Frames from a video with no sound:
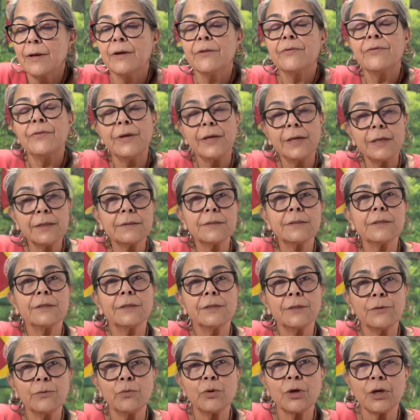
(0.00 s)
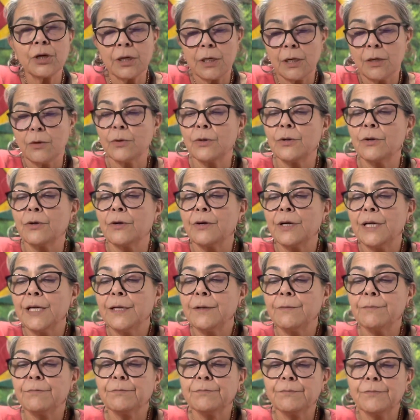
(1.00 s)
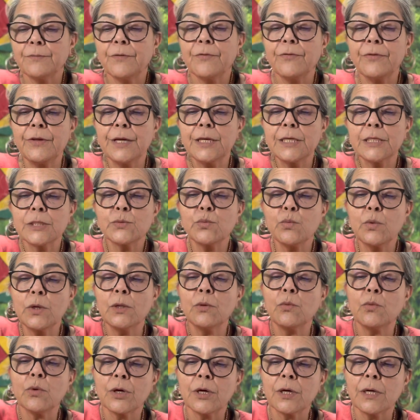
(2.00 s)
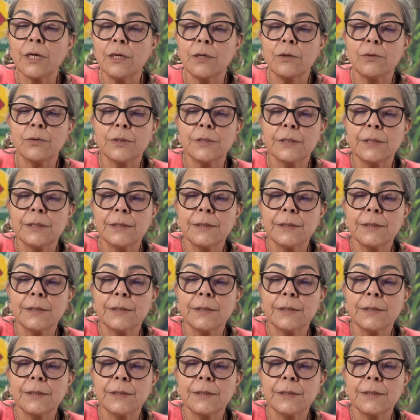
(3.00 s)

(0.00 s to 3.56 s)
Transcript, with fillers: Things are going to work out, all right? Things will work out.